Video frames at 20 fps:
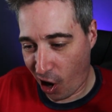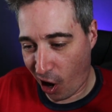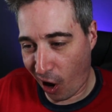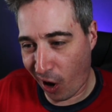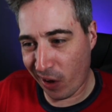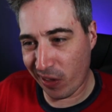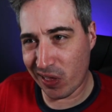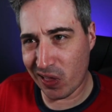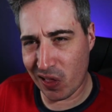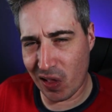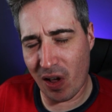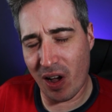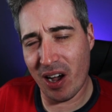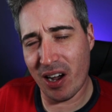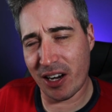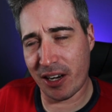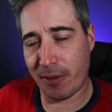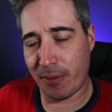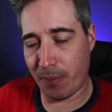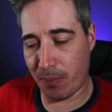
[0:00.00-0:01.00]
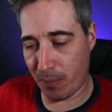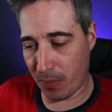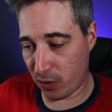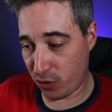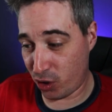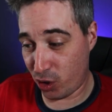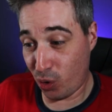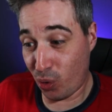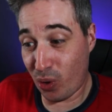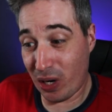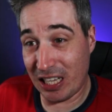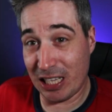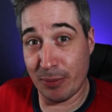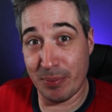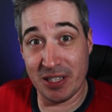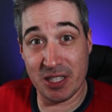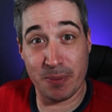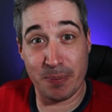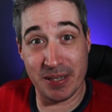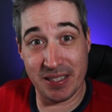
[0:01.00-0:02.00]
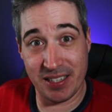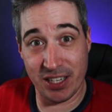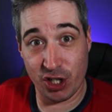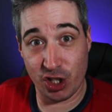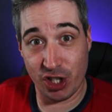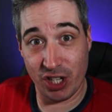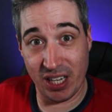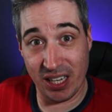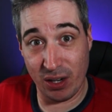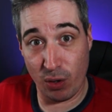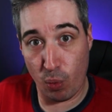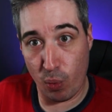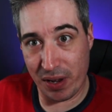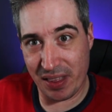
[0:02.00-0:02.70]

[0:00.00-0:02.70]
unlock pseudo elements positioning